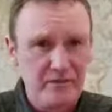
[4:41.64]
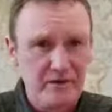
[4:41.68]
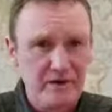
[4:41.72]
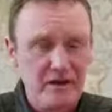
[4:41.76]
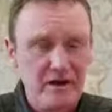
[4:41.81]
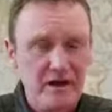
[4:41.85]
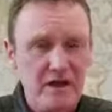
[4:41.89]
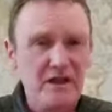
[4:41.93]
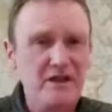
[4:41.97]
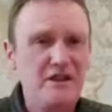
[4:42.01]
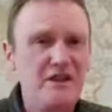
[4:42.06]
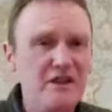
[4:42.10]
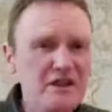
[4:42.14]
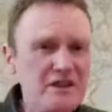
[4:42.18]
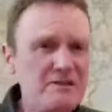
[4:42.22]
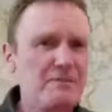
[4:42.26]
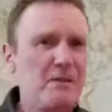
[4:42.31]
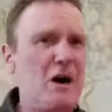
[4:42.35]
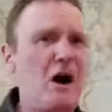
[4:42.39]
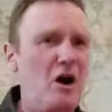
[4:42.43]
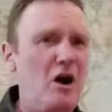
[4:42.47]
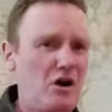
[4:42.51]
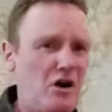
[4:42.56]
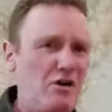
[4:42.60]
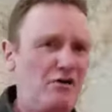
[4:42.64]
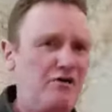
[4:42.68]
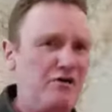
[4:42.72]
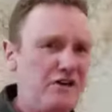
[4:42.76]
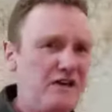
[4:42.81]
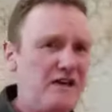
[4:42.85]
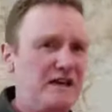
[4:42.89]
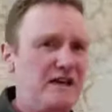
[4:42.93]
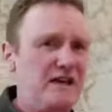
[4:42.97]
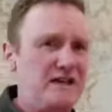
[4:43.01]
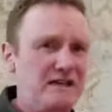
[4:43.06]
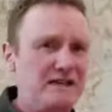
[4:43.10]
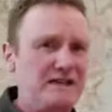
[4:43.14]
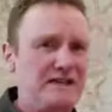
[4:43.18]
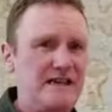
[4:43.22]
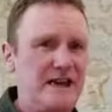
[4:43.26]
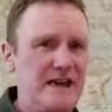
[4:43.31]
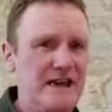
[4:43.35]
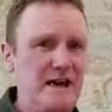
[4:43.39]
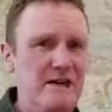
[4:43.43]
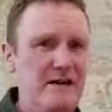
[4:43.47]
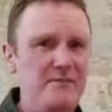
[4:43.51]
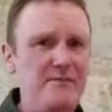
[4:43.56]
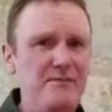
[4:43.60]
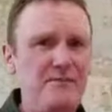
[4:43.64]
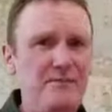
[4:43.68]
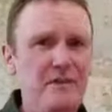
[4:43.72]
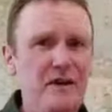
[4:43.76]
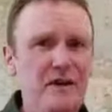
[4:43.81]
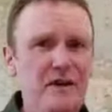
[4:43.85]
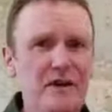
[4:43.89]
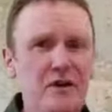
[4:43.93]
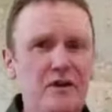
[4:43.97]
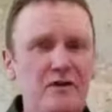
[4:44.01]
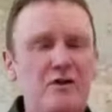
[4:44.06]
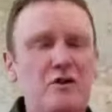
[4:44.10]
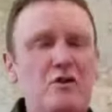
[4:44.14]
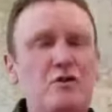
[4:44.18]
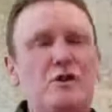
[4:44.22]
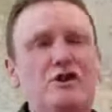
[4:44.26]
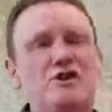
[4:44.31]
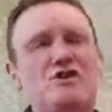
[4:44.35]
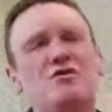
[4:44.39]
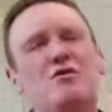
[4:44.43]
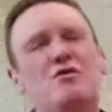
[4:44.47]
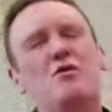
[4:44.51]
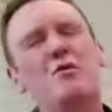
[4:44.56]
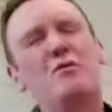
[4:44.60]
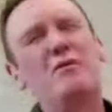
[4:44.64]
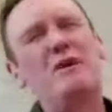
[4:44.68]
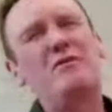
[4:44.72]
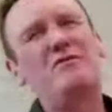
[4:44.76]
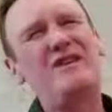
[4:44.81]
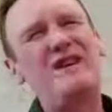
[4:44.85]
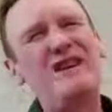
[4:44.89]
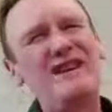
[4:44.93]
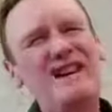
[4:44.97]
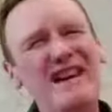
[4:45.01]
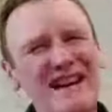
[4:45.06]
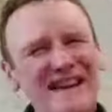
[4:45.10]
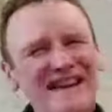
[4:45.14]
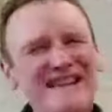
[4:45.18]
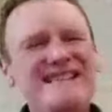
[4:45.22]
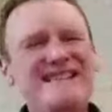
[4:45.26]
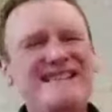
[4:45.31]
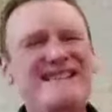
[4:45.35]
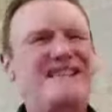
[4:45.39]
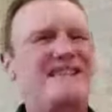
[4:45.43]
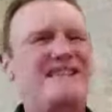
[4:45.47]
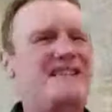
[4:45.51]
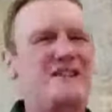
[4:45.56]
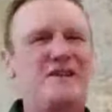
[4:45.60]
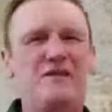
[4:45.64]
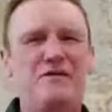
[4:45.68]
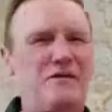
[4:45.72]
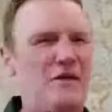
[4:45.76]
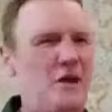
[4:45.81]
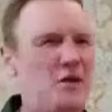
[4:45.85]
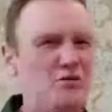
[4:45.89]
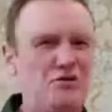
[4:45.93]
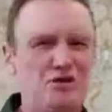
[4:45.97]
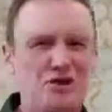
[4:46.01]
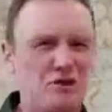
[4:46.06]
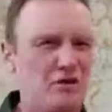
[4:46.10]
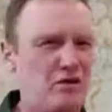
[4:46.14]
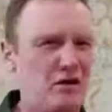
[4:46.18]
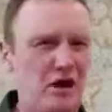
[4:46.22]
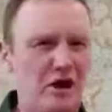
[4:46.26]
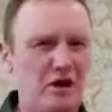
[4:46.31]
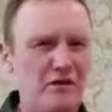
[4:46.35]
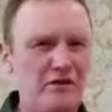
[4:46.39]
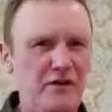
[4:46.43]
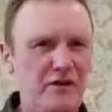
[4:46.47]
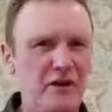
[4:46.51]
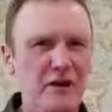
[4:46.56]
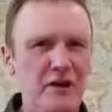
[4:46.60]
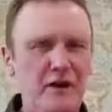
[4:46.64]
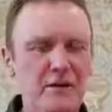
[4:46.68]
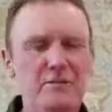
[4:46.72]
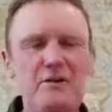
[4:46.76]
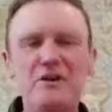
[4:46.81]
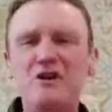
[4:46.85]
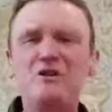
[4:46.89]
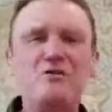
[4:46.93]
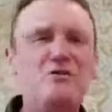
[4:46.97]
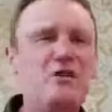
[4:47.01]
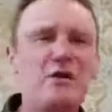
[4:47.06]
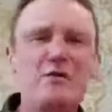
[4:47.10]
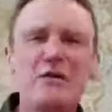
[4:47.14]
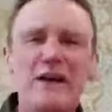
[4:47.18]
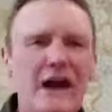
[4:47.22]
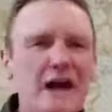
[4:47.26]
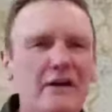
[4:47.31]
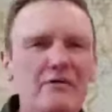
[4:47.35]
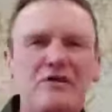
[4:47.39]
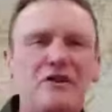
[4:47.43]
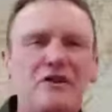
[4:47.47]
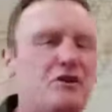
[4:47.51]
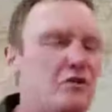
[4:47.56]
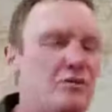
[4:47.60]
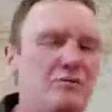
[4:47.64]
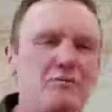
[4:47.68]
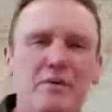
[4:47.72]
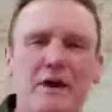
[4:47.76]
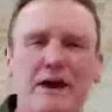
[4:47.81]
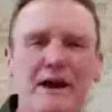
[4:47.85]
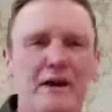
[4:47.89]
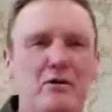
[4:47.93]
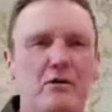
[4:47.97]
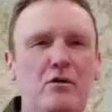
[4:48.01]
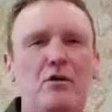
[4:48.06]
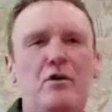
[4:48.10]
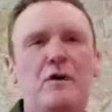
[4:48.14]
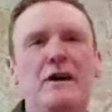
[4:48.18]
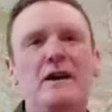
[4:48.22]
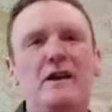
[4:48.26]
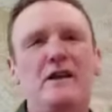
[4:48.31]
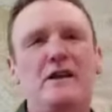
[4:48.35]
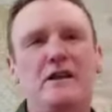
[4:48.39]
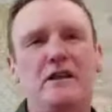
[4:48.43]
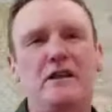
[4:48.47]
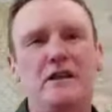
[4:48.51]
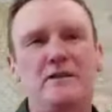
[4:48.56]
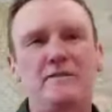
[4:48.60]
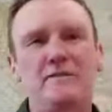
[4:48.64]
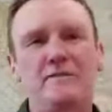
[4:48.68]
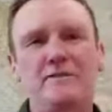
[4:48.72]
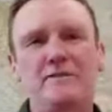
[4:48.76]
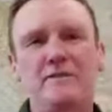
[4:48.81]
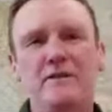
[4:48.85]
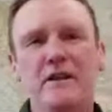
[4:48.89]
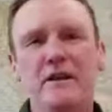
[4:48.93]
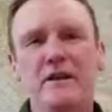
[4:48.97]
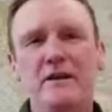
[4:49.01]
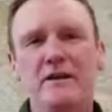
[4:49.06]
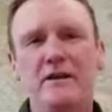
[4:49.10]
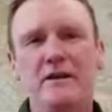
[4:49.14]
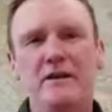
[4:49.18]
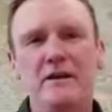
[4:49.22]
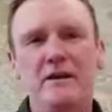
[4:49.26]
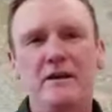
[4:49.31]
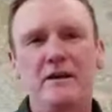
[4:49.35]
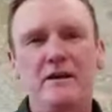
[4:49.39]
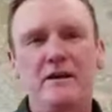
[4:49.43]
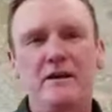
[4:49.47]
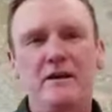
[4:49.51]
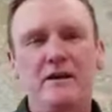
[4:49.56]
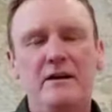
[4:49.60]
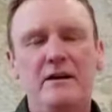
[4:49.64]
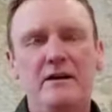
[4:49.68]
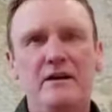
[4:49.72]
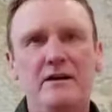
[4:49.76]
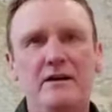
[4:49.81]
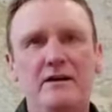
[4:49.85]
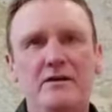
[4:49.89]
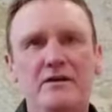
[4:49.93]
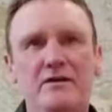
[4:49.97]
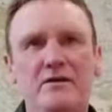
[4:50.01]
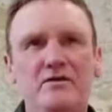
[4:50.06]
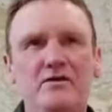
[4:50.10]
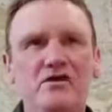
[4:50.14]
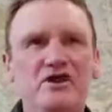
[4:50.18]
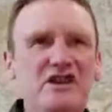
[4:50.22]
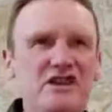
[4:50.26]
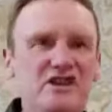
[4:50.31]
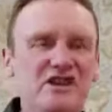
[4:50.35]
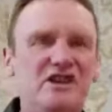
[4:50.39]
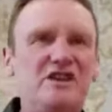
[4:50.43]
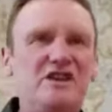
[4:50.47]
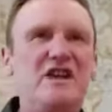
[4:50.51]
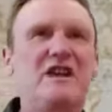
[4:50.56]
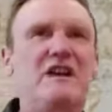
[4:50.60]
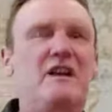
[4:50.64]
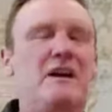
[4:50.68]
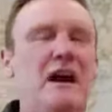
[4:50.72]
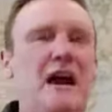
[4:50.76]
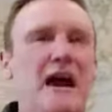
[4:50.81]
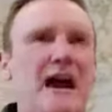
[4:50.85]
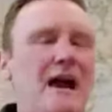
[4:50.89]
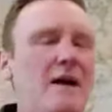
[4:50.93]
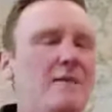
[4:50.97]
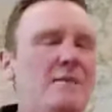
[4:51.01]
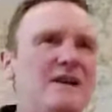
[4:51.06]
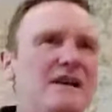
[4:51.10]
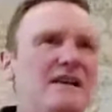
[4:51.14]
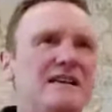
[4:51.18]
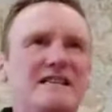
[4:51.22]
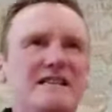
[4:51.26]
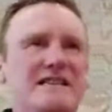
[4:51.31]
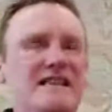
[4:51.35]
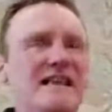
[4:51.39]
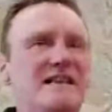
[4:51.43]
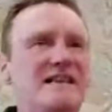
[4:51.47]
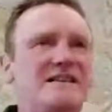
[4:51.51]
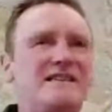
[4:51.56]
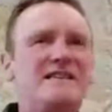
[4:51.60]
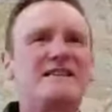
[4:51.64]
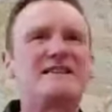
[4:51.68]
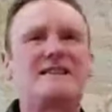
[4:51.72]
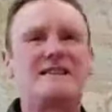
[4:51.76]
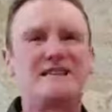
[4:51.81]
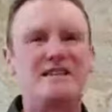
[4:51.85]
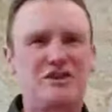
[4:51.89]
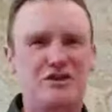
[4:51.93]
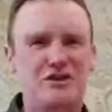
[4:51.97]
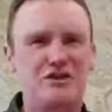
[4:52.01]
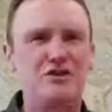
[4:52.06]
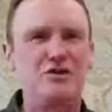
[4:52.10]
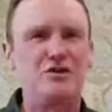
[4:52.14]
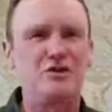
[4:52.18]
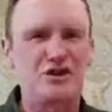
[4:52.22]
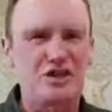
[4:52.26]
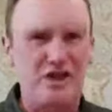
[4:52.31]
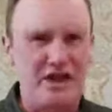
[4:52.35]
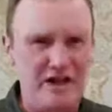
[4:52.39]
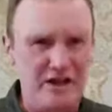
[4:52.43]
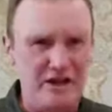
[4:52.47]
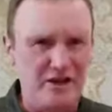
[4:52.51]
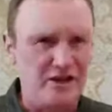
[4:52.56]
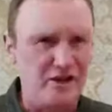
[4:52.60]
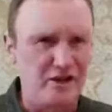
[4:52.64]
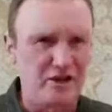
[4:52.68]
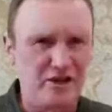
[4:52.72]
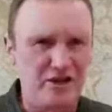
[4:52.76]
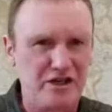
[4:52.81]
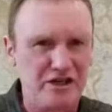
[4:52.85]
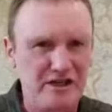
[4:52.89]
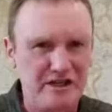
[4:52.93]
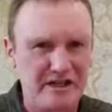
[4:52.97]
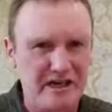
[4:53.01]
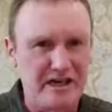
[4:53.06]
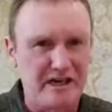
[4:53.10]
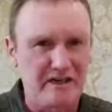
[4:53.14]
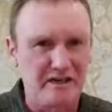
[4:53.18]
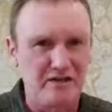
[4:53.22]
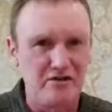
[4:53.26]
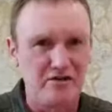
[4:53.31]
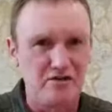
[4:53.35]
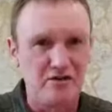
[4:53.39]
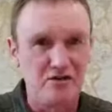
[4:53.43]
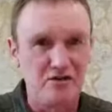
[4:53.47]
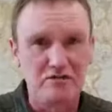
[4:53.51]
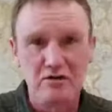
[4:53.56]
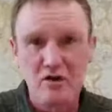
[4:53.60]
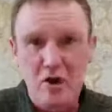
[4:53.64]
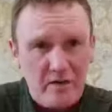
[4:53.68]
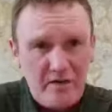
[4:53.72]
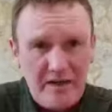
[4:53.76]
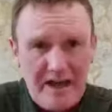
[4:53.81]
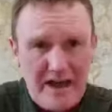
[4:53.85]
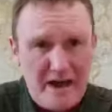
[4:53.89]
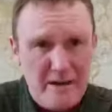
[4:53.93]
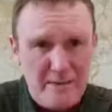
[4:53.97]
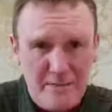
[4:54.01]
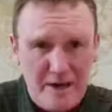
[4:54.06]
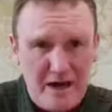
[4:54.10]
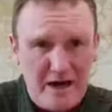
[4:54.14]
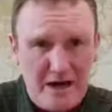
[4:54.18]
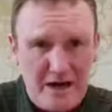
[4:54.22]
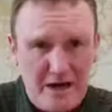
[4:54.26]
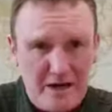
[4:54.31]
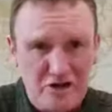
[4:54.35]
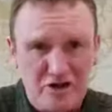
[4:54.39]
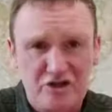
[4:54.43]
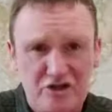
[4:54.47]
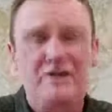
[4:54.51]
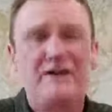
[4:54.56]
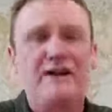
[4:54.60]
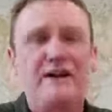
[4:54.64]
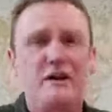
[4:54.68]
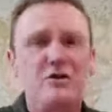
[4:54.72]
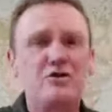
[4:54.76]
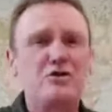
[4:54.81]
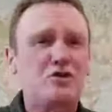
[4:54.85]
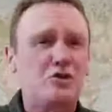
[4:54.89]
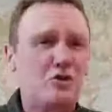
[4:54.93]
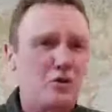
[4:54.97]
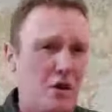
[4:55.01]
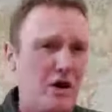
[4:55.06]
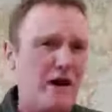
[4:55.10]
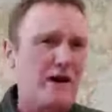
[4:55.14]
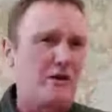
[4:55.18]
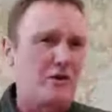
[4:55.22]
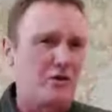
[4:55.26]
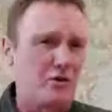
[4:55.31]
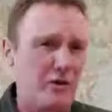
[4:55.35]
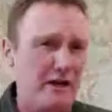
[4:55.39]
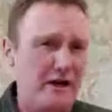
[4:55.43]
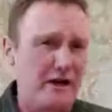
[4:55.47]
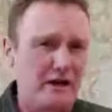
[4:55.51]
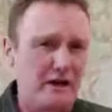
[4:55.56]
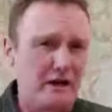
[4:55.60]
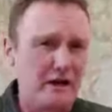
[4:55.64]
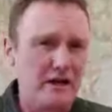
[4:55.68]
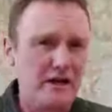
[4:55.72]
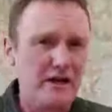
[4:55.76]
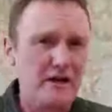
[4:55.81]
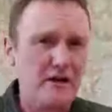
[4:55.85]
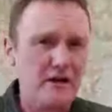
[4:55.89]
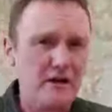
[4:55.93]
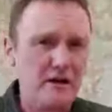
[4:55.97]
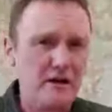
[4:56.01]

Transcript: In this part of the exam, the question will be relating to the photograph, but you don't have to compare or anything. Just think, how many sentences can you say in 30 seconds? Not that many, so it goes quite quickly.